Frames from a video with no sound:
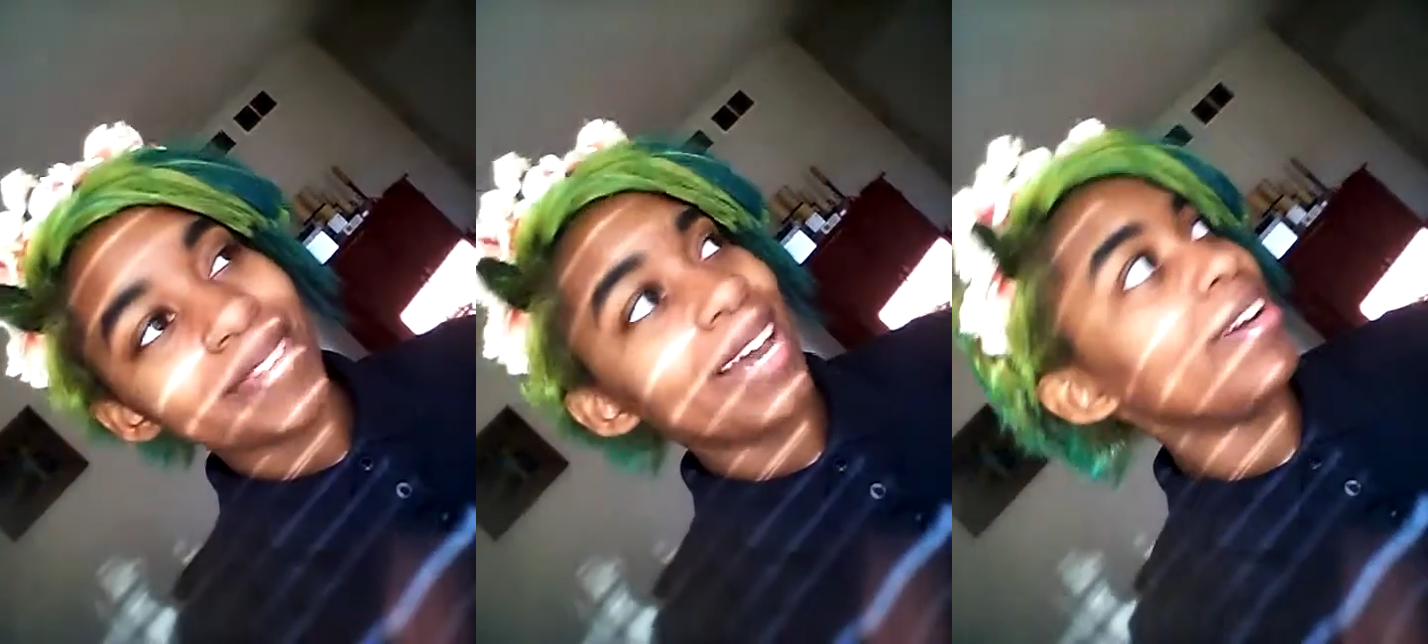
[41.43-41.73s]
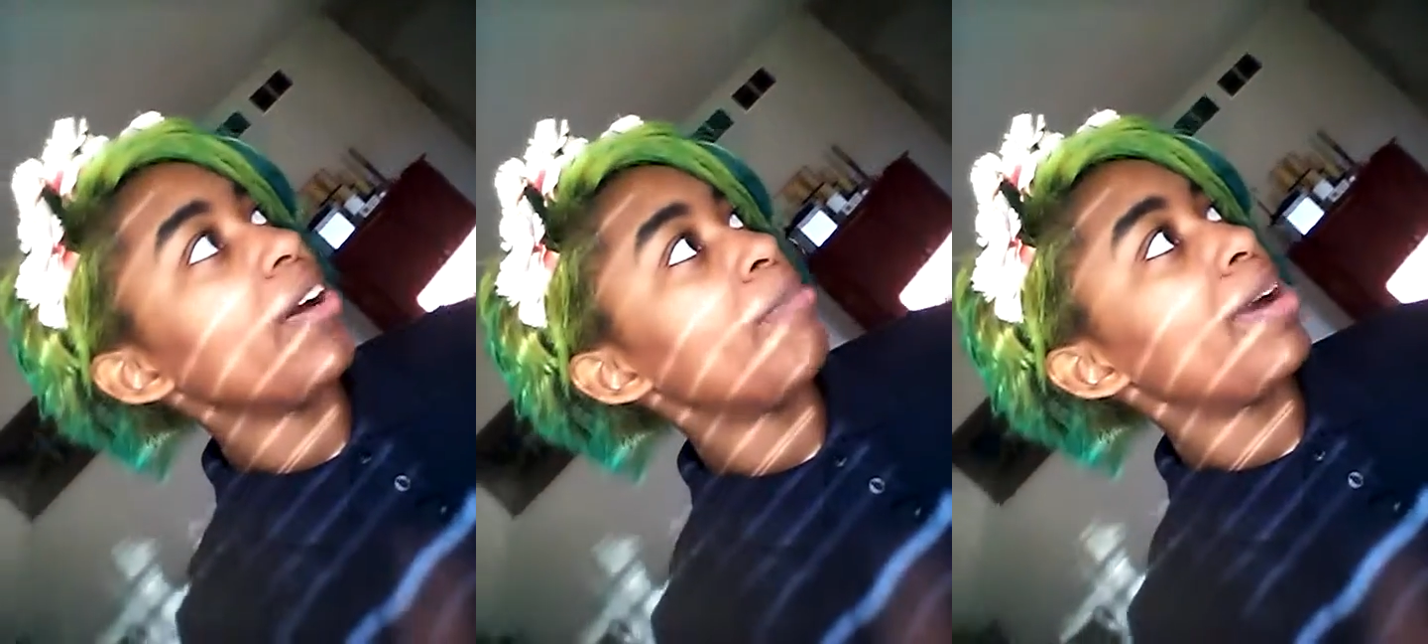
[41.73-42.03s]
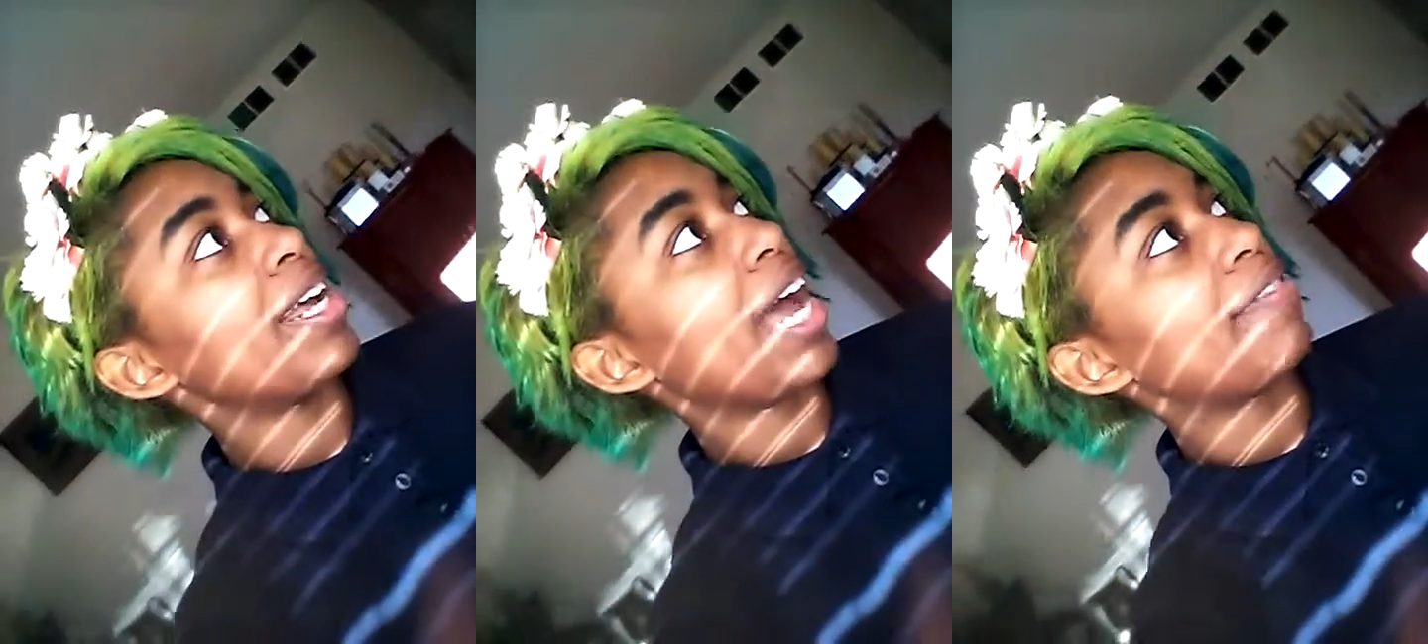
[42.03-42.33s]
I don't know. I
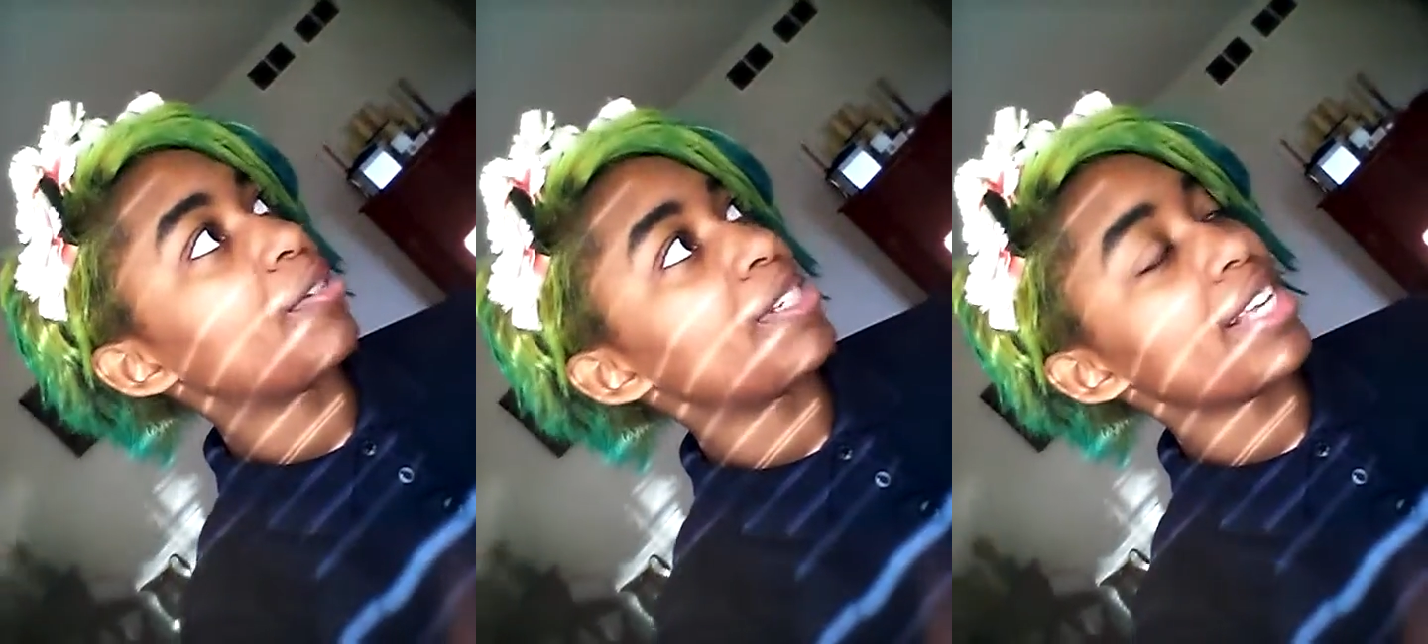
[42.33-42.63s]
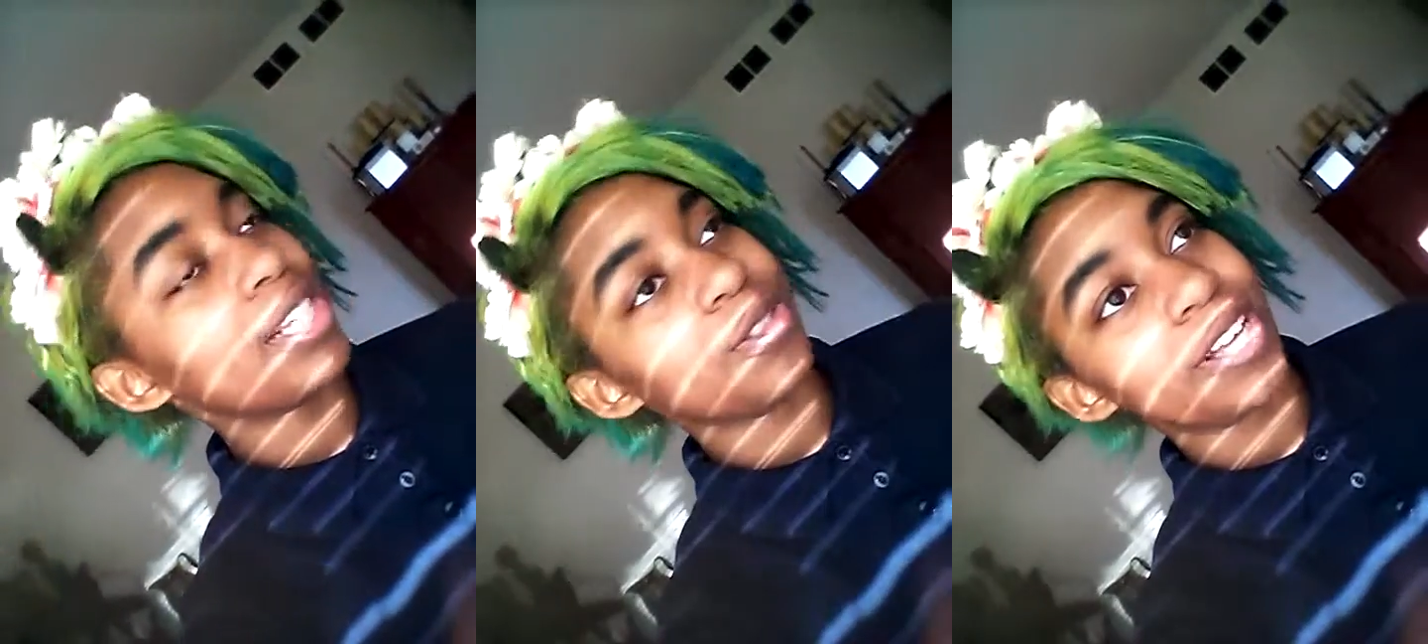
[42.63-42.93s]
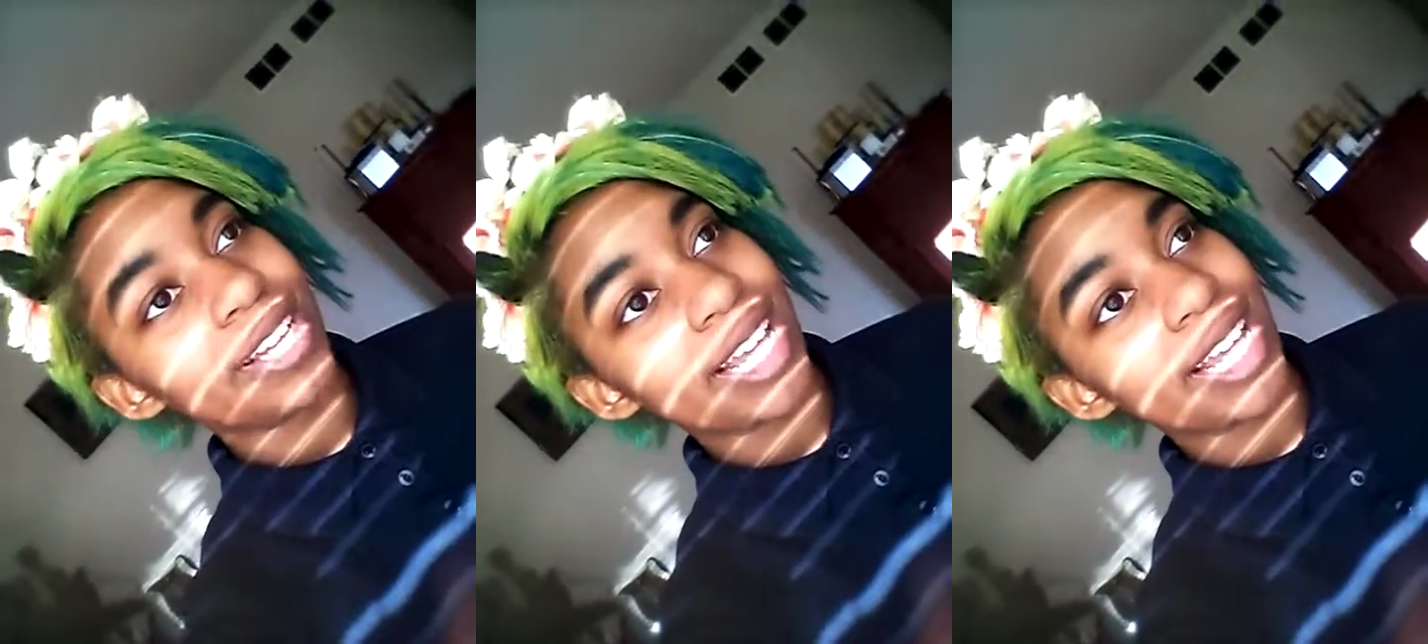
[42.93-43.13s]
might have to reschedule it.